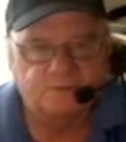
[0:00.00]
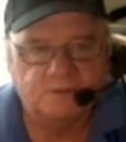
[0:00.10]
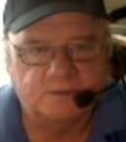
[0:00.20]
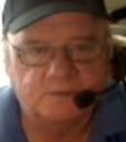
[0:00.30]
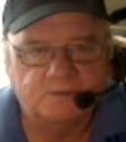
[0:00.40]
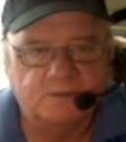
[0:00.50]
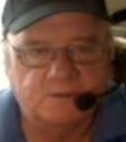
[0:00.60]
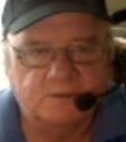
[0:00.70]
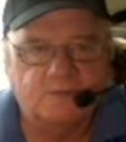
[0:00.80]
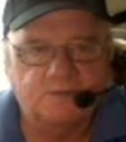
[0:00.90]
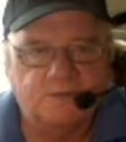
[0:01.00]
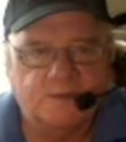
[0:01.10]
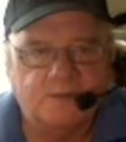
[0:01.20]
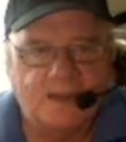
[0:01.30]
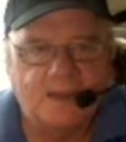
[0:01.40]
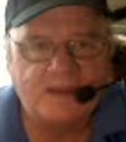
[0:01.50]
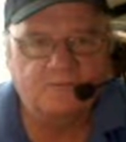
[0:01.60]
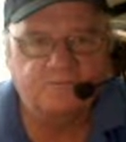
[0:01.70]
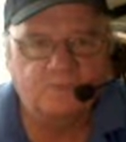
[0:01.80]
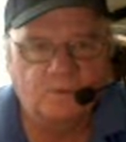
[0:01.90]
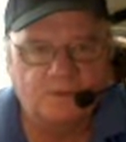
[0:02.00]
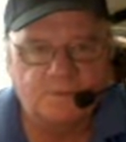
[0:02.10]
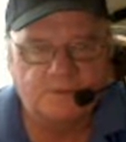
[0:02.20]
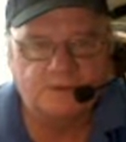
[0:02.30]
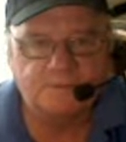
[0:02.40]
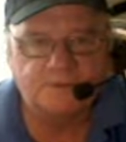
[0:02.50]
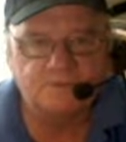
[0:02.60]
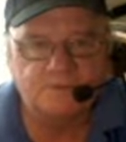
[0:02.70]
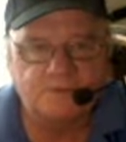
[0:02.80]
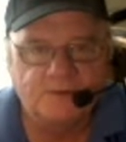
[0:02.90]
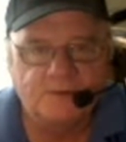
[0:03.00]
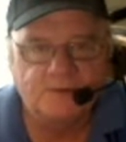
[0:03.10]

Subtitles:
It goes to the post at 8:40 p.m. Eastern.